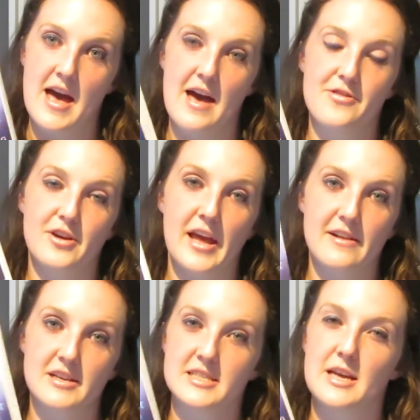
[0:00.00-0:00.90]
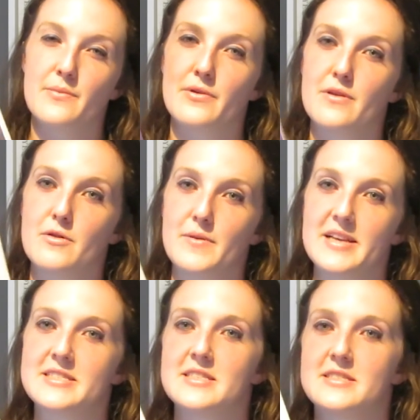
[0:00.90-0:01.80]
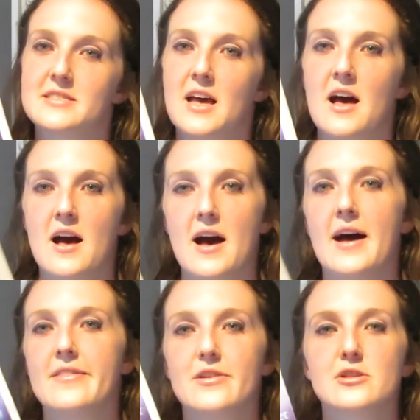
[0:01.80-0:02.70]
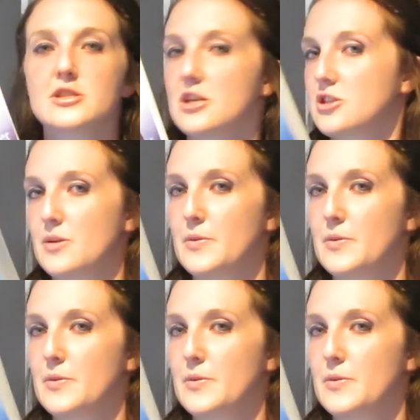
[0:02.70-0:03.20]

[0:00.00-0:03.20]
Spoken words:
and they're kind of contemporary romances, and they're such good